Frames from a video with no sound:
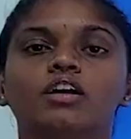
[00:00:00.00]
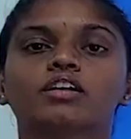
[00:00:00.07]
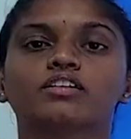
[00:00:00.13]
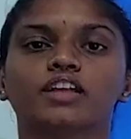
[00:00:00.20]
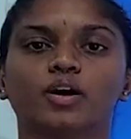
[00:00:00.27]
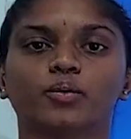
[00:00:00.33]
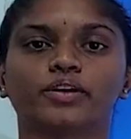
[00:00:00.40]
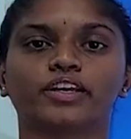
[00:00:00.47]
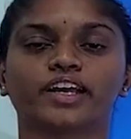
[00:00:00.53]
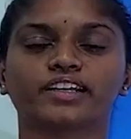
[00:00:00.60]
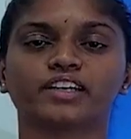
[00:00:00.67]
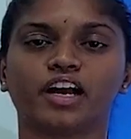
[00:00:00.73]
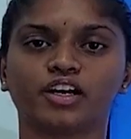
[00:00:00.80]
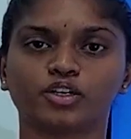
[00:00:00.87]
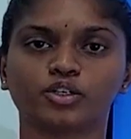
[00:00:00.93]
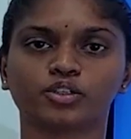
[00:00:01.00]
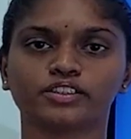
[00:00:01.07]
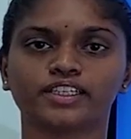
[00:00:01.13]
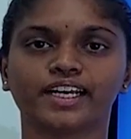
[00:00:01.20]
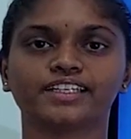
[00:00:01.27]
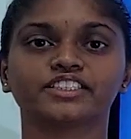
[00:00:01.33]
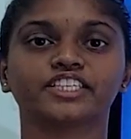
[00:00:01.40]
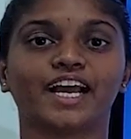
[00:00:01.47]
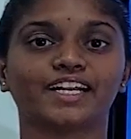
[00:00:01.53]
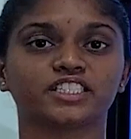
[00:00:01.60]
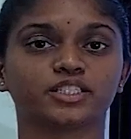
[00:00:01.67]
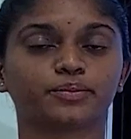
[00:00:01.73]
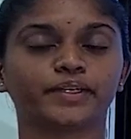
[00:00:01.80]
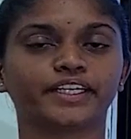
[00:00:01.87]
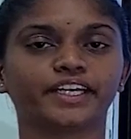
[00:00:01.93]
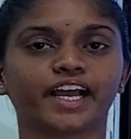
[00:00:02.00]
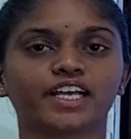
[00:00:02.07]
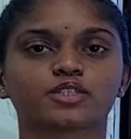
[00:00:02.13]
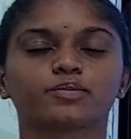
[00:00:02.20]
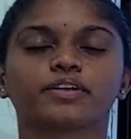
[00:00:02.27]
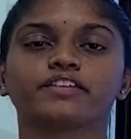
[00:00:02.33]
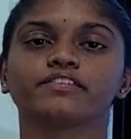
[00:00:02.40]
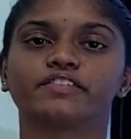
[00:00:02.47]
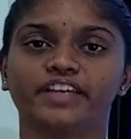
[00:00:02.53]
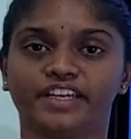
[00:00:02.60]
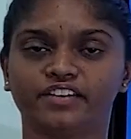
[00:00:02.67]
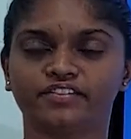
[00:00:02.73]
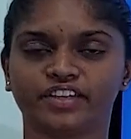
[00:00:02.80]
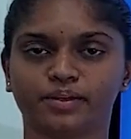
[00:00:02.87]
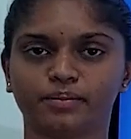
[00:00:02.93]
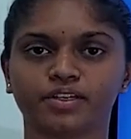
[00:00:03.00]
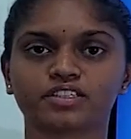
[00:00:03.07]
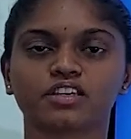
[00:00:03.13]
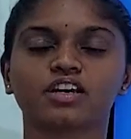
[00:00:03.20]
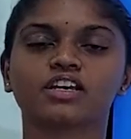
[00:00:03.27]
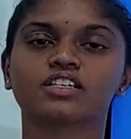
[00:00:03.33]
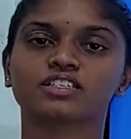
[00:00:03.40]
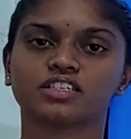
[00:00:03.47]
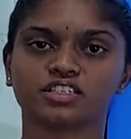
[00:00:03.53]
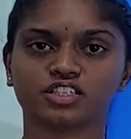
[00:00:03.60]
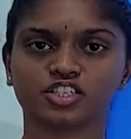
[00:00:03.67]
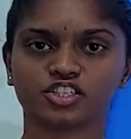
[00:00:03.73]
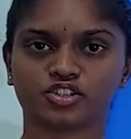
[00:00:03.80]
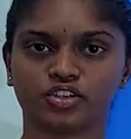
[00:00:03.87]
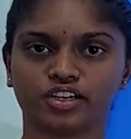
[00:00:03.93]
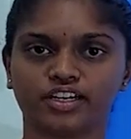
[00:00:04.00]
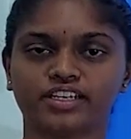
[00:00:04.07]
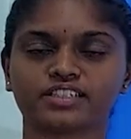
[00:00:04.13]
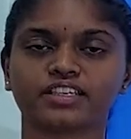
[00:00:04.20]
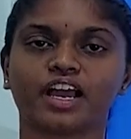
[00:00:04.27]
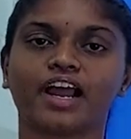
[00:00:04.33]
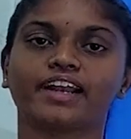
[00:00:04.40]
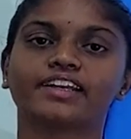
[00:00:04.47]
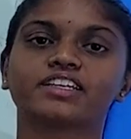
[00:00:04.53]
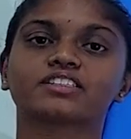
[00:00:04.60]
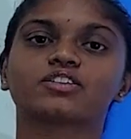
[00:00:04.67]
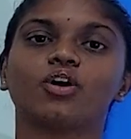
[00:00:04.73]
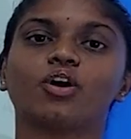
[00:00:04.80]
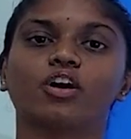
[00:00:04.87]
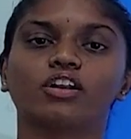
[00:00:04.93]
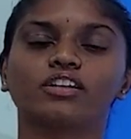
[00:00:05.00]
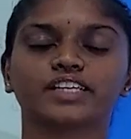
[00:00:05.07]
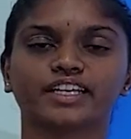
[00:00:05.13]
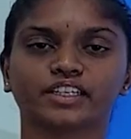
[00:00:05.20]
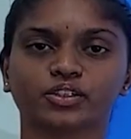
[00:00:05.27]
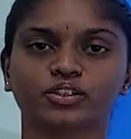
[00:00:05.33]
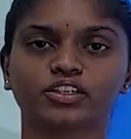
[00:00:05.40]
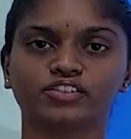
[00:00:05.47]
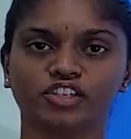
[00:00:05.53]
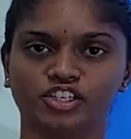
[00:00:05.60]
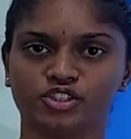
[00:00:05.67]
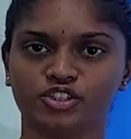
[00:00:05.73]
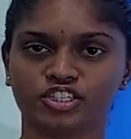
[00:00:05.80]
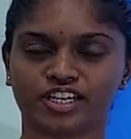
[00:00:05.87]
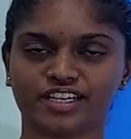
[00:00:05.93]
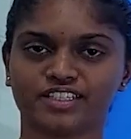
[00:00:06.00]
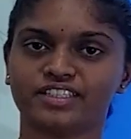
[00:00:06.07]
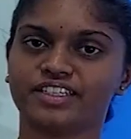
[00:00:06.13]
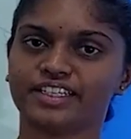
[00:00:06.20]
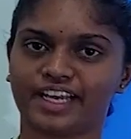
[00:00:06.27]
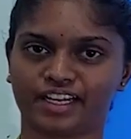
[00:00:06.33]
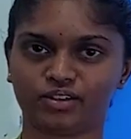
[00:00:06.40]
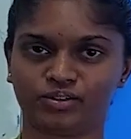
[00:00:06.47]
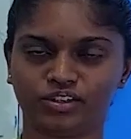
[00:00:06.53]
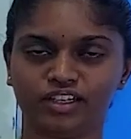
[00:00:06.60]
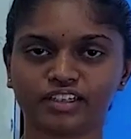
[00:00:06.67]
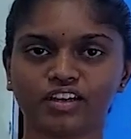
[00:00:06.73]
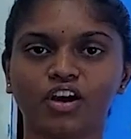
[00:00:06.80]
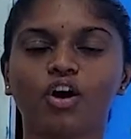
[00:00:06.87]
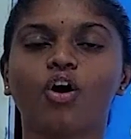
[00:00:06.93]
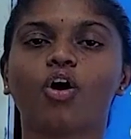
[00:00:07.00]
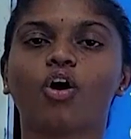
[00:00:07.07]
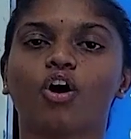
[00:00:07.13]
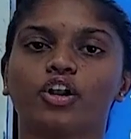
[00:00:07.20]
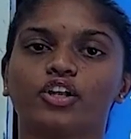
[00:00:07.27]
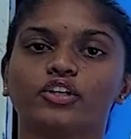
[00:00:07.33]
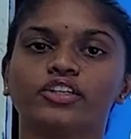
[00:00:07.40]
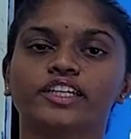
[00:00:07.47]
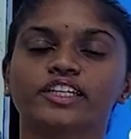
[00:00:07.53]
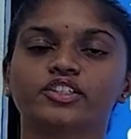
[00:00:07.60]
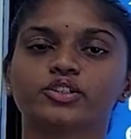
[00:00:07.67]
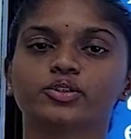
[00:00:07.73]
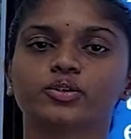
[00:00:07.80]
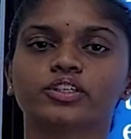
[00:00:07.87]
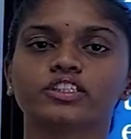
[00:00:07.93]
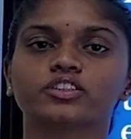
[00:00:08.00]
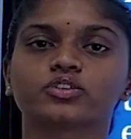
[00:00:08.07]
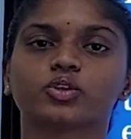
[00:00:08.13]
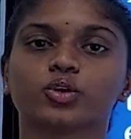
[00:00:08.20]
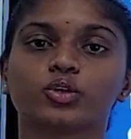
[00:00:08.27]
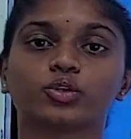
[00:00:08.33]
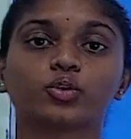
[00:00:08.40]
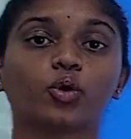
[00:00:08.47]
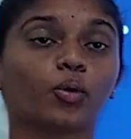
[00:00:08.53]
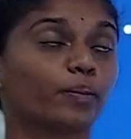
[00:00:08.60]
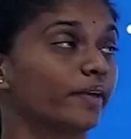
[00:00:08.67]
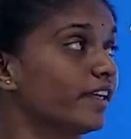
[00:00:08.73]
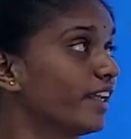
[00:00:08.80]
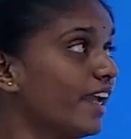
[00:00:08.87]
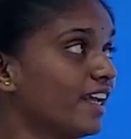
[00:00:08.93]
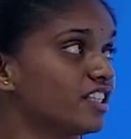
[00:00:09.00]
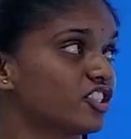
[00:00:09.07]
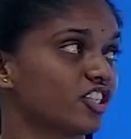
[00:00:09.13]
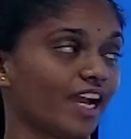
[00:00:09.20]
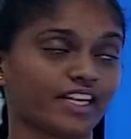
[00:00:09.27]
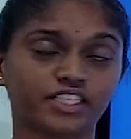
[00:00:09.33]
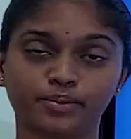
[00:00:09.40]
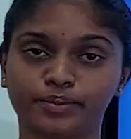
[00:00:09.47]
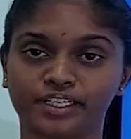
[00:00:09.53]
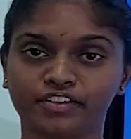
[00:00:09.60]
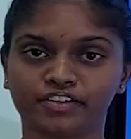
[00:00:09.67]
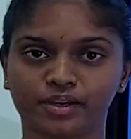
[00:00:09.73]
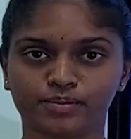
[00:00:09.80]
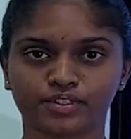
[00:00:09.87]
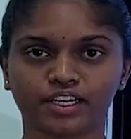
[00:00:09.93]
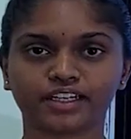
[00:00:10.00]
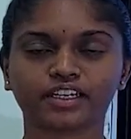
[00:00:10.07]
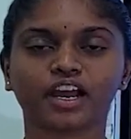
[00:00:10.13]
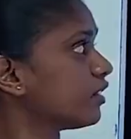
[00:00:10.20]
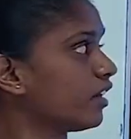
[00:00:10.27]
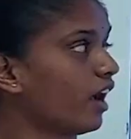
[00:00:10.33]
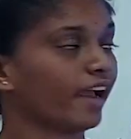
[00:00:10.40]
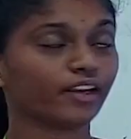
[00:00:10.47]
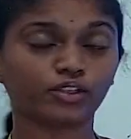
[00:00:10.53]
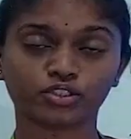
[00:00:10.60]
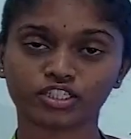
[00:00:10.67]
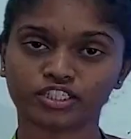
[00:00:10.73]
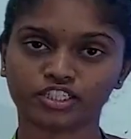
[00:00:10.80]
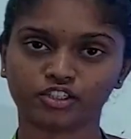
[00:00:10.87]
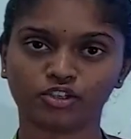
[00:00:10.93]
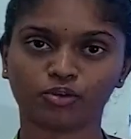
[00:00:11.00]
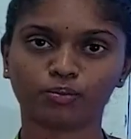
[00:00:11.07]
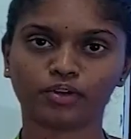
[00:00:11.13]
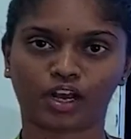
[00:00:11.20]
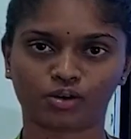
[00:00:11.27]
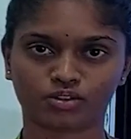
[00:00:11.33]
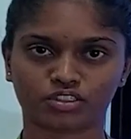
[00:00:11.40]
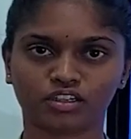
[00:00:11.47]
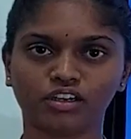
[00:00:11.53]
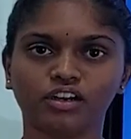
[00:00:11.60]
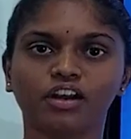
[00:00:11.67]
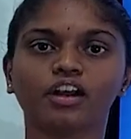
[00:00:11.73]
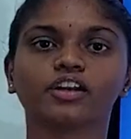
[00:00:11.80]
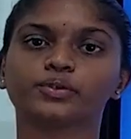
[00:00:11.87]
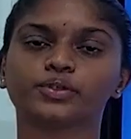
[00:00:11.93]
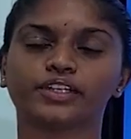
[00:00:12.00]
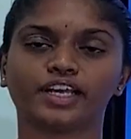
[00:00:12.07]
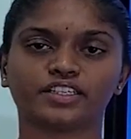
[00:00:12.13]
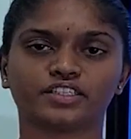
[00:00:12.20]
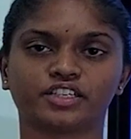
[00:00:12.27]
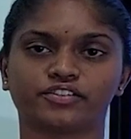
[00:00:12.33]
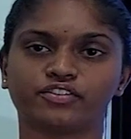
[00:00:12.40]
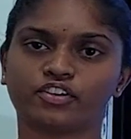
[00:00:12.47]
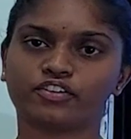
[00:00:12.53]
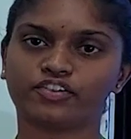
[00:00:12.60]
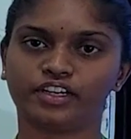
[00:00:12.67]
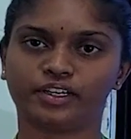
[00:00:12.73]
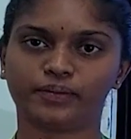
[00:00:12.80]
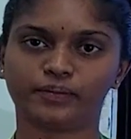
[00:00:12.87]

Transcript: Now we can conclude that ChatGPT has been very famous since its release and is all set to revolutionize the tech world. All you need to do is go to OpenAI's ChatGPT website and use it in your browser to test it for free.